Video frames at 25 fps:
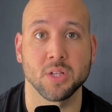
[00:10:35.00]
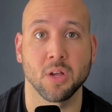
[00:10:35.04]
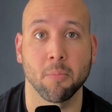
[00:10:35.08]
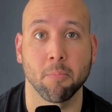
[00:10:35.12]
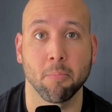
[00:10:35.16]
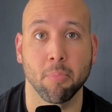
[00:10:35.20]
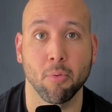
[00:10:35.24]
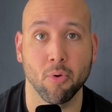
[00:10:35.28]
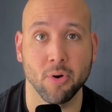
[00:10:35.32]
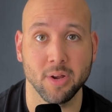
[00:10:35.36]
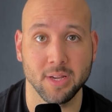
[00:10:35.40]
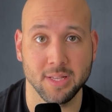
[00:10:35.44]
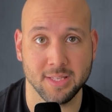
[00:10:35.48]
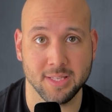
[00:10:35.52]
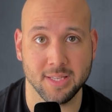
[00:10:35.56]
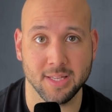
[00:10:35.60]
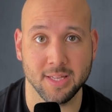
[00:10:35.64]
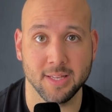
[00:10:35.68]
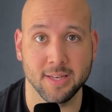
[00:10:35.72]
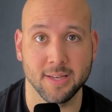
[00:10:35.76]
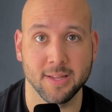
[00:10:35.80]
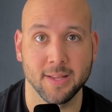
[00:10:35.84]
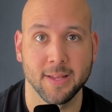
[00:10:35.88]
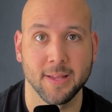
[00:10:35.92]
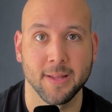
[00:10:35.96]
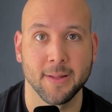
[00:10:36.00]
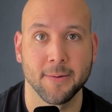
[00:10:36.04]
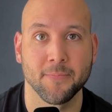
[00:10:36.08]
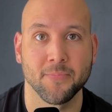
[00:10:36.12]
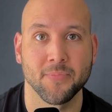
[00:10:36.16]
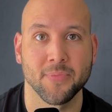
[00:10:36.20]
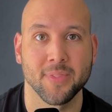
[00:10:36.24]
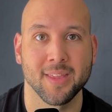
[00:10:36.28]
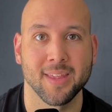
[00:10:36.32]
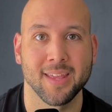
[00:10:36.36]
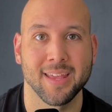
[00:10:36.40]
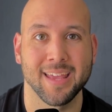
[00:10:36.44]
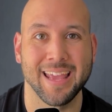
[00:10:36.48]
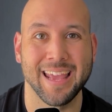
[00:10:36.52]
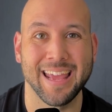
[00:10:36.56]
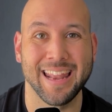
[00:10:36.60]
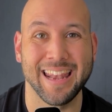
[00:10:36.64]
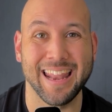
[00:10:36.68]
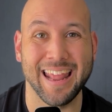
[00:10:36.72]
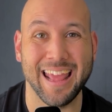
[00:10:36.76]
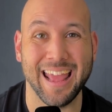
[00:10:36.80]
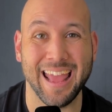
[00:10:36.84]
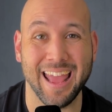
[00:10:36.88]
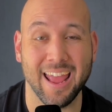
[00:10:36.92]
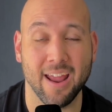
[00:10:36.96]
appointed
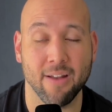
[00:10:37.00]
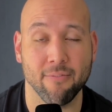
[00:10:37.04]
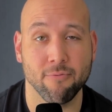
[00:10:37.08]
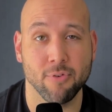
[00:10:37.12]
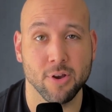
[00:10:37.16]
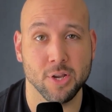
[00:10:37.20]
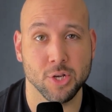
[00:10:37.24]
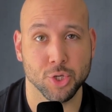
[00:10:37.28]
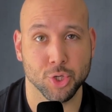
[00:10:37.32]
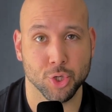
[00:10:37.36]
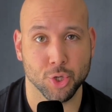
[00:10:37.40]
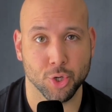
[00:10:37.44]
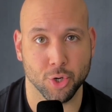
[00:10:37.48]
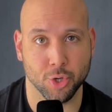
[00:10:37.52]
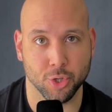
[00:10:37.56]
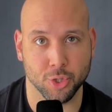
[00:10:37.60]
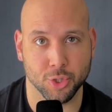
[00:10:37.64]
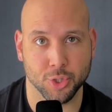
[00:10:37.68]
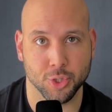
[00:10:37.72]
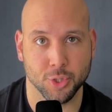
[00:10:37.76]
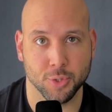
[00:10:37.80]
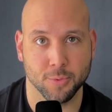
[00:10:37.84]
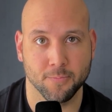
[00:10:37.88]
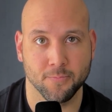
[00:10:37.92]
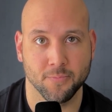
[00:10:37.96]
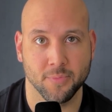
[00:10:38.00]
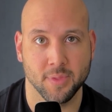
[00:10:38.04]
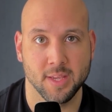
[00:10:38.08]
in every church.